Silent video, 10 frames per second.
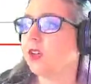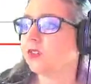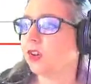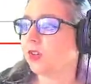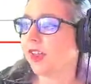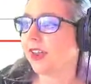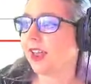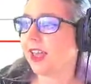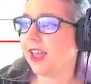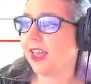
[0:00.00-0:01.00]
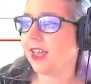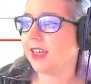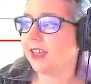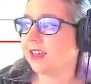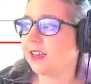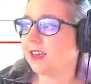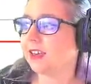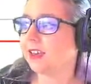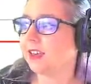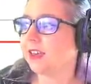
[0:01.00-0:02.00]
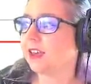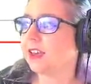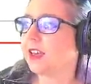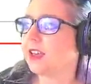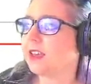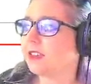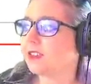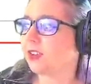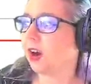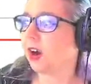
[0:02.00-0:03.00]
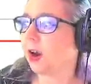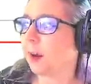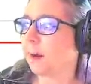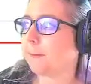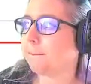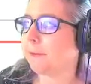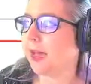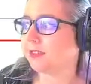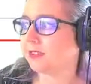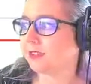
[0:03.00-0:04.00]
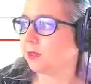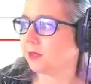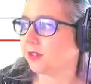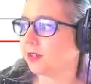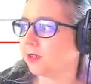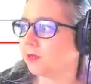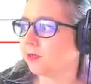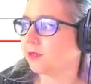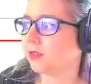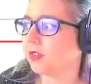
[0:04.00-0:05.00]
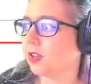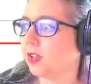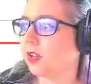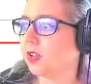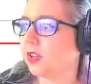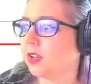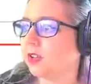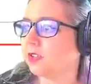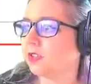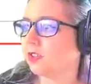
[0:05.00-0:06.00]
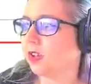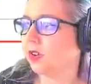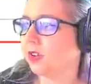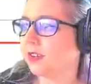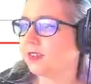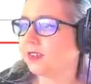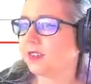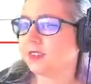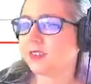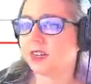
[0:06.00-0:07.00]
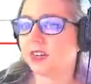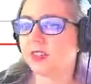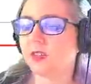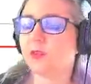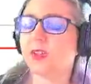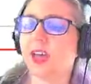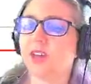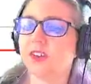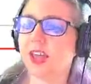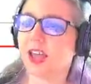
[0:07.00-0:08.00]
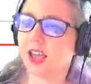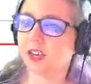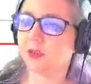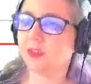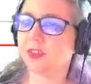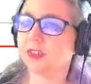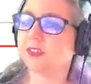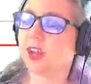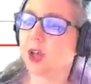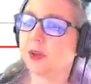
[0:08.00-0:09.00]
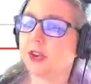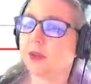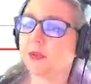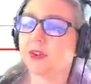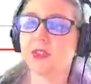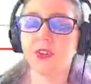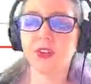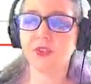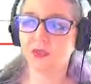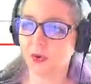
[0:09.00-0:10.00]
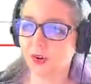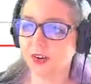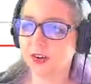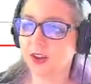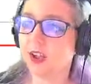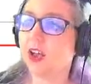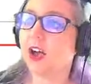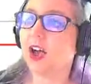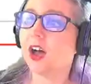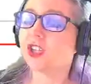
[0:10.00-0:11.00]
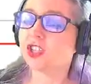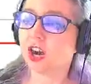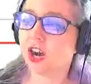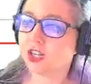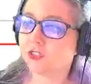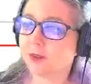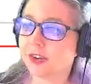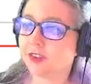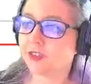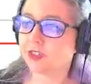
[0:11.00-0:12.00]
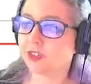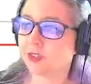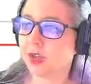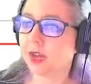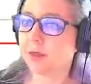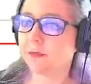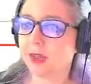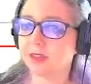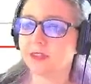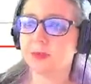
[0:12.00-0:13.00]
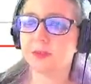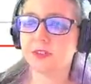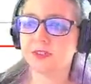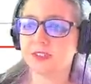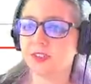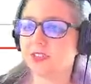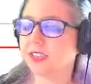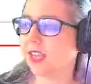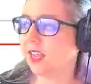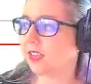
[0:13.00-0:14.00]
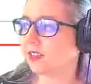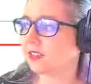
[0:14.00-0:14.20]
So that A is our mass number. So it says here that we have an atom with an atomic number of 34, a charge of -2, and a mass number of 78.